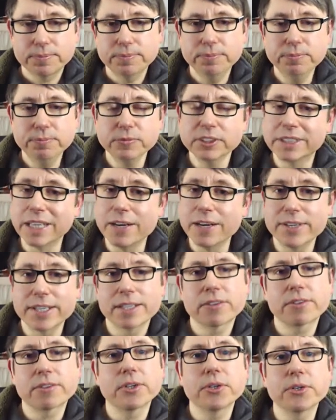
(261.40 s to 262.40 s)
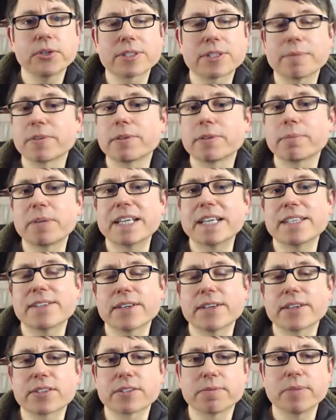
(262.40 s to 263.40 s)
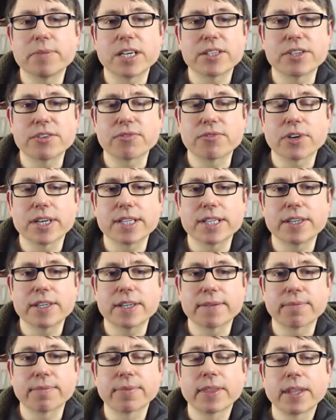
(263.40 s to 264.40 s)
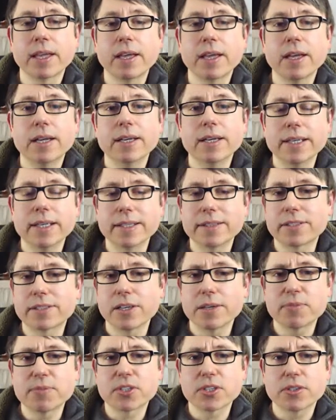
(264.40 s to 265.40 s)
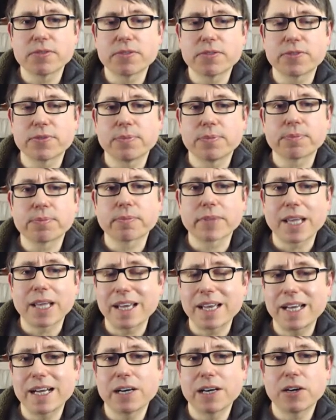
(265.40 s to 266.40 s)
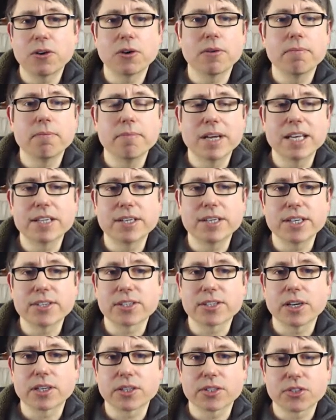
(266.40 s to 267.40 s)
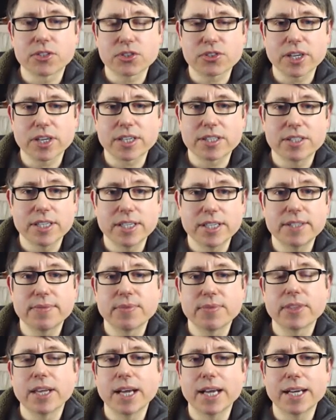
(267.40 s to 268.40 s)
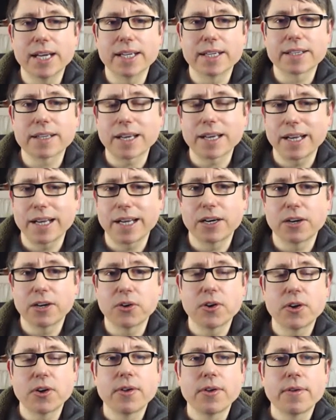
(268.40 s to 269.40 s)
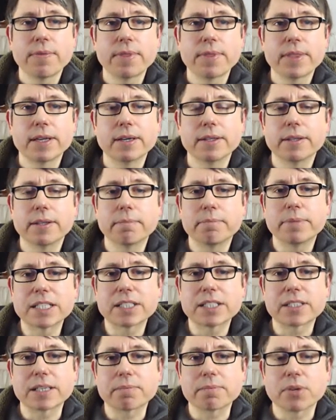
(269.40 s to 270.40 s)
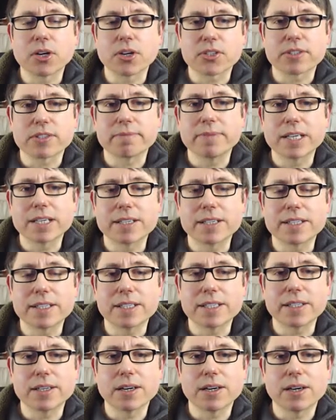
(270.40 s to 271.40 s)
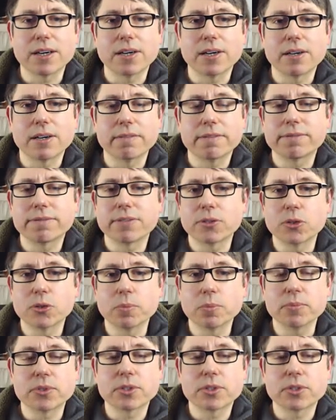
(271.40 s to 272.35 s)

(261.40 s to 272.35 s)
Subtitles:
going through some of the basics of melody writing in terms of how melodies are constructed and how the building blocks of melody are formed.